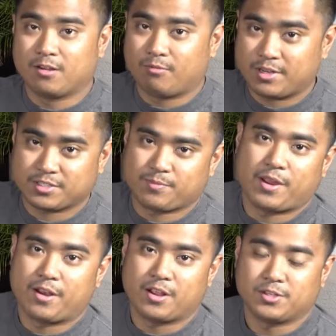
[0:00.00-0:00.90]
a risk
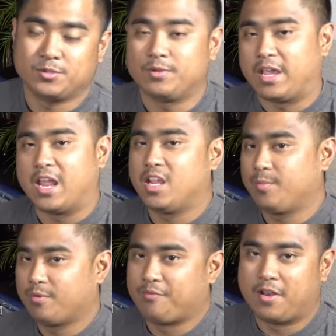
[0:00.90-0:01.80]
by not doing any
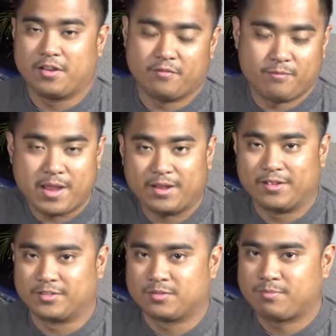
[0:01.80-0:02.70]
preventative
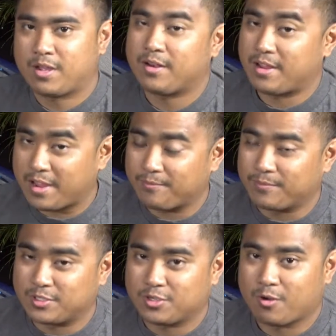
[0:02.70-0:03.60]
maintenance, but hey,
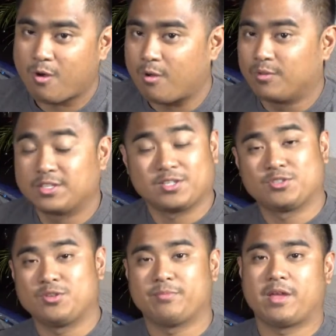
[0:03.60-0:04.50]
that's your call. Let's
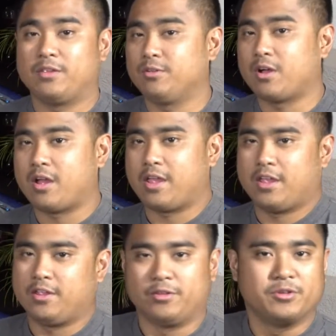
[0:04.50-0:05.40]
assume that you got
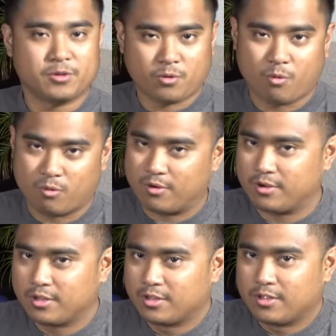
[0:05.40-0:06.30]
a
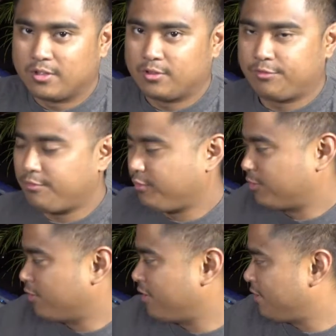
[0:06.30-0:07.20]
unicorn
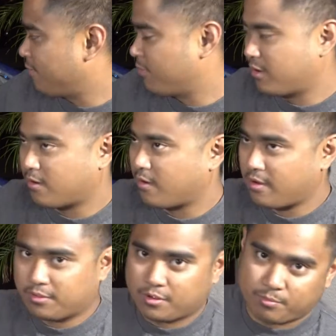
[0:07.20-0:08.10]
330 where
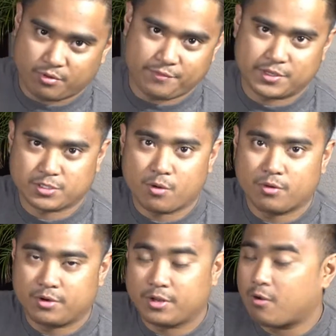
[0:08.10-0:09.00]
the previous
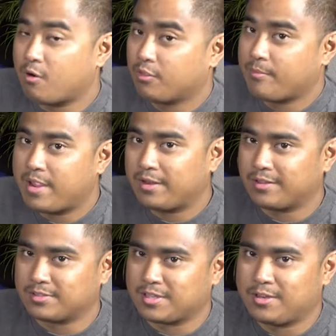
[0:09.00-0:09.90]
owner did all the
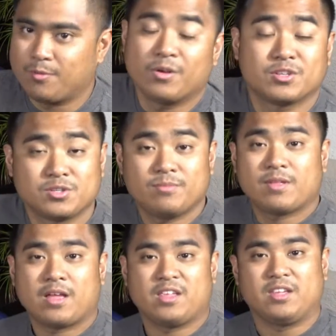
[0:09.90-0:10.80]
maintenance and you want to assume
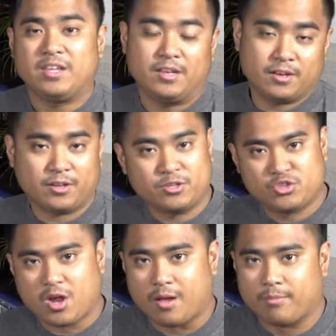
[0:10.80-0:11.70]
that he did a good
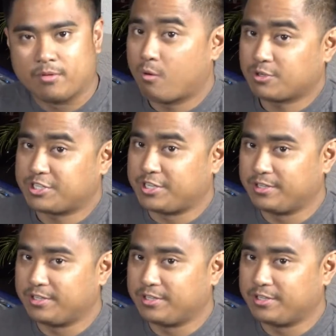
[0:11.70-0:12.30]
job or she.